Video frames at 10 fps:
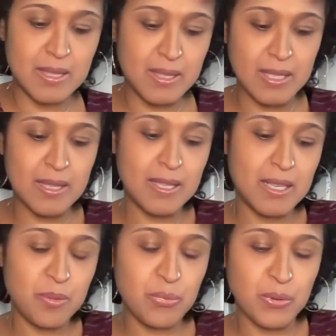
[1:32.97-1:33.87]
Then the
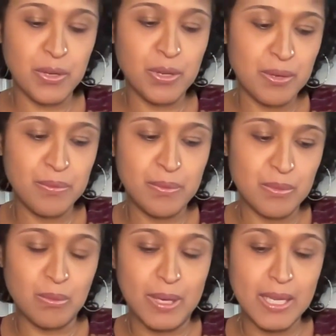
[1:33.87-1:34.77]
Emperor.
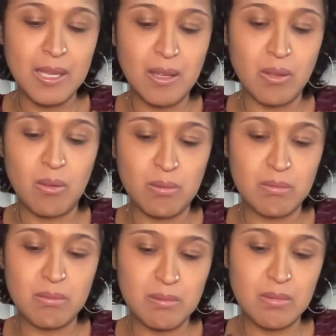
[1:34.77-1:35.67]
Wow.
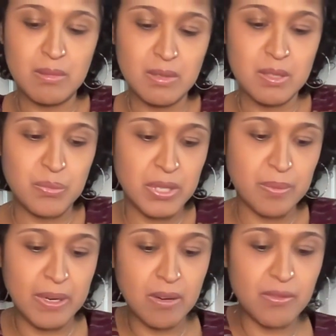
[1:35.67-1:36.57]
Pretty
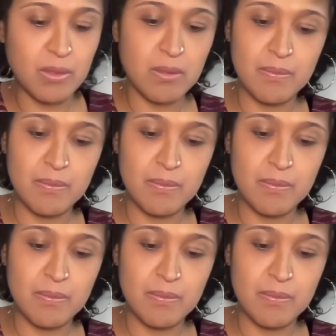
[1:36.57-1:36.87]
powerful.